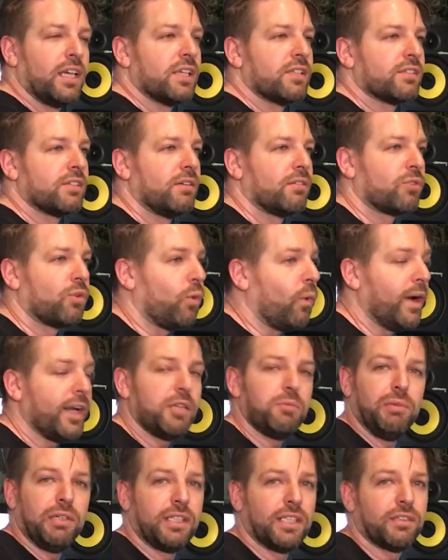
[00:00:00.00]
So quite
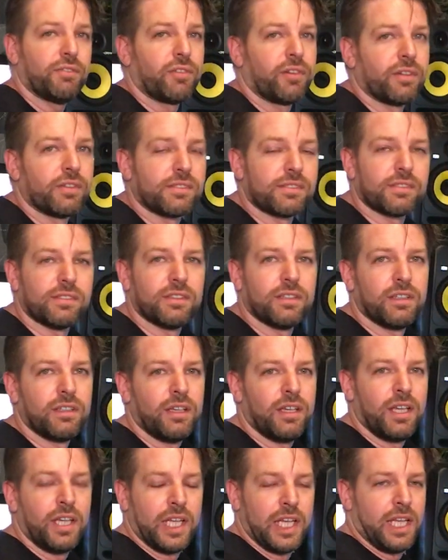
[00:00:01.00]
a big difference.
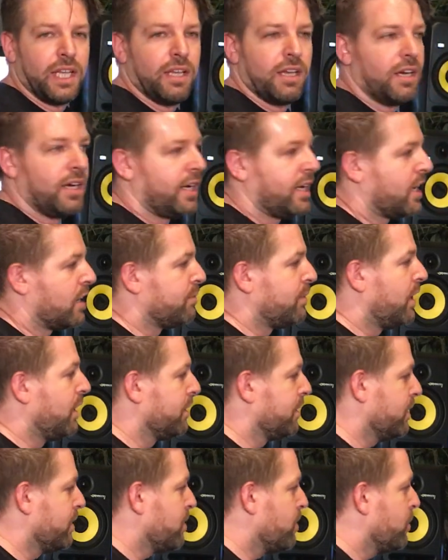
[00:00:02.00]

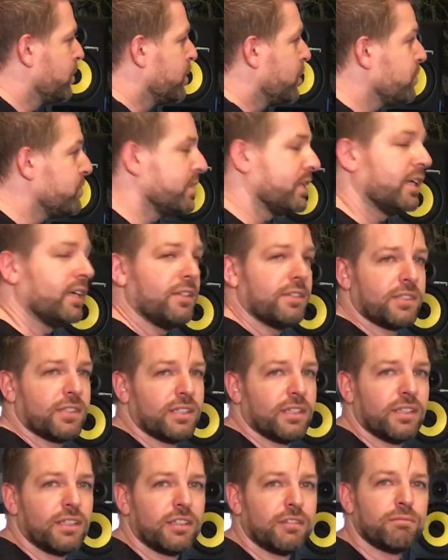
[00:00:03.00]
Although using it,
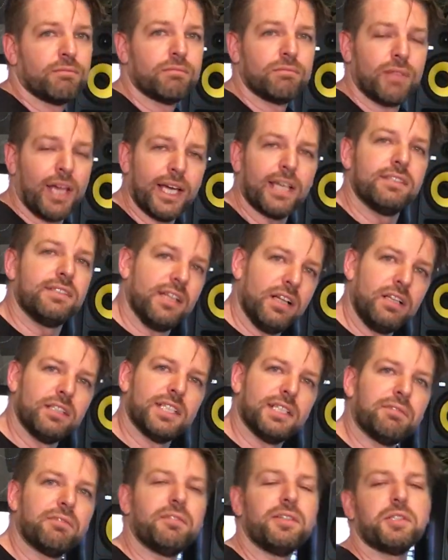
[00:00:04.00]
I can tell
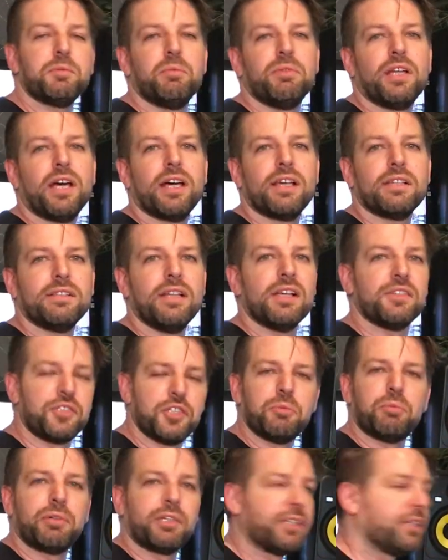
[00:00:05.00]
a difference, but it's not
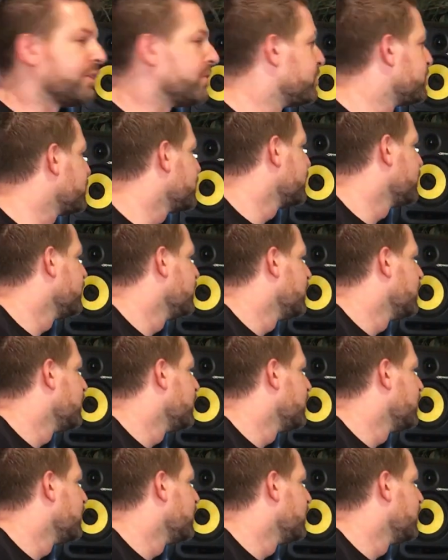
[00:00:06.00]
super huge.